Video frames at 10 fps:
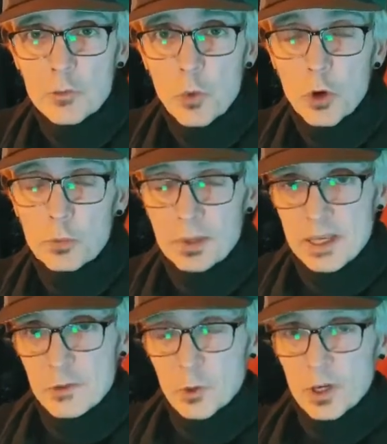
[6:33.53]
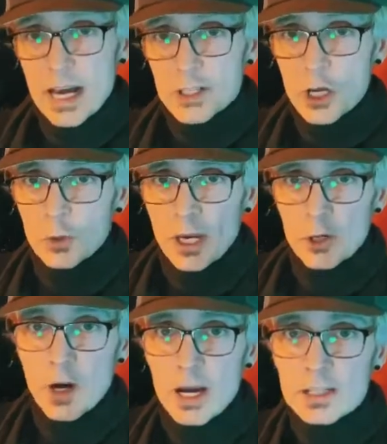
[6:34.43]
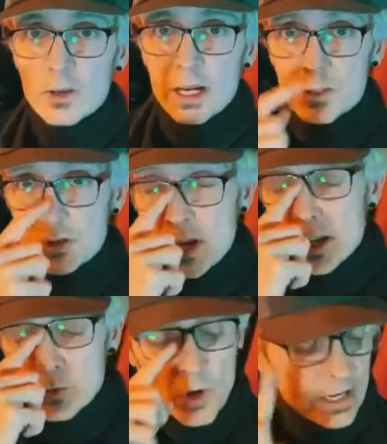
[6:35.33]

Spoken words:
will be real nice all the way across. So exercise 1.